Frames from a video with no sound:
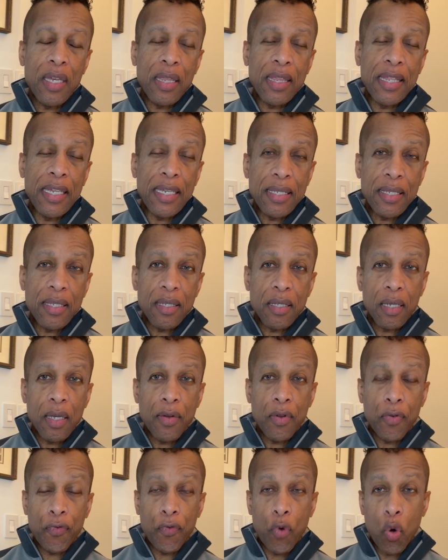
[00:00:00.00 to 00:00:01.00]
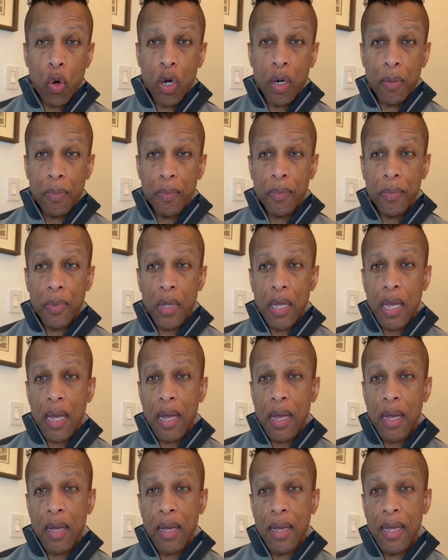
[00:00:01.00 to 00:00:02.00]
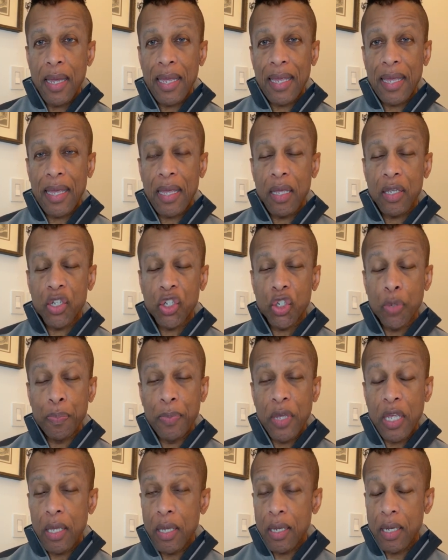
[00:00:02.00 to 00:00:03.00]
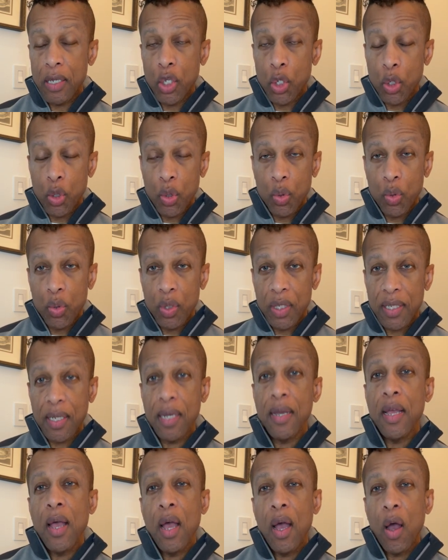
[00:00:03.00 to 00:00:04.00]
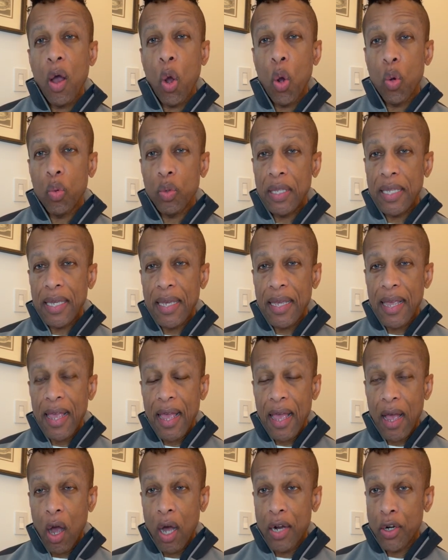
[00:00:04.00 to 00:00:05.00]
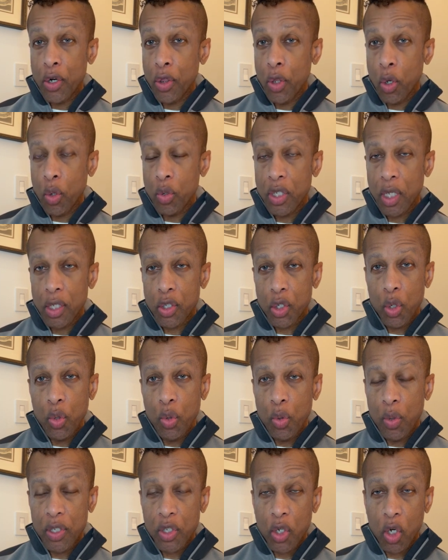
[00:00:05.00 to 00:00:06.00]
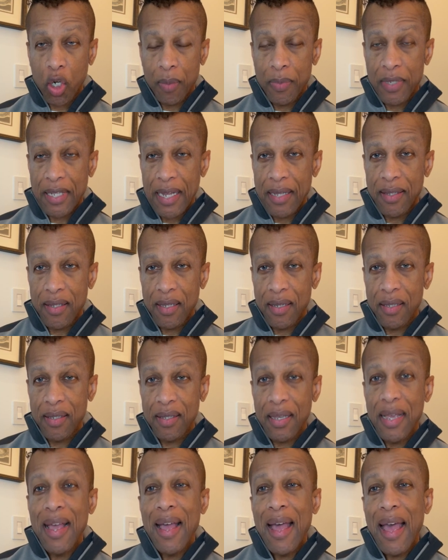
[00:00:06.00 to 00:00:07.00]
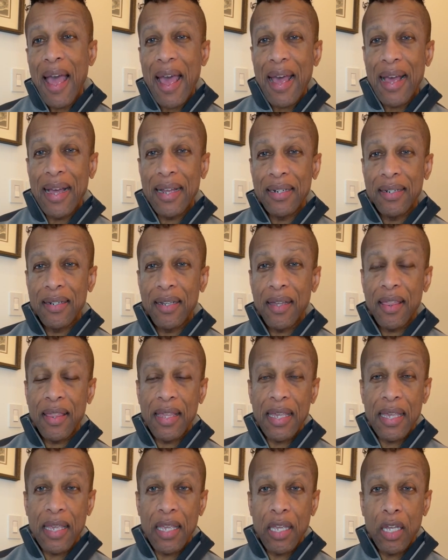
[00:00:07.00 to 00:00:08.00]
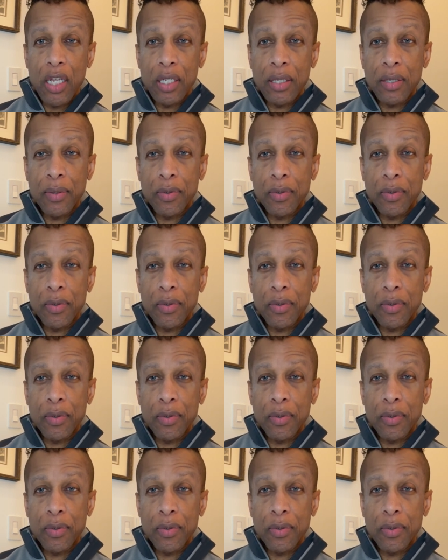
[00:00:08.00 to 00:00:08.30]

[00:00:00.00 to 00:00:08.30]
this form should be used only under those two circumstances, and the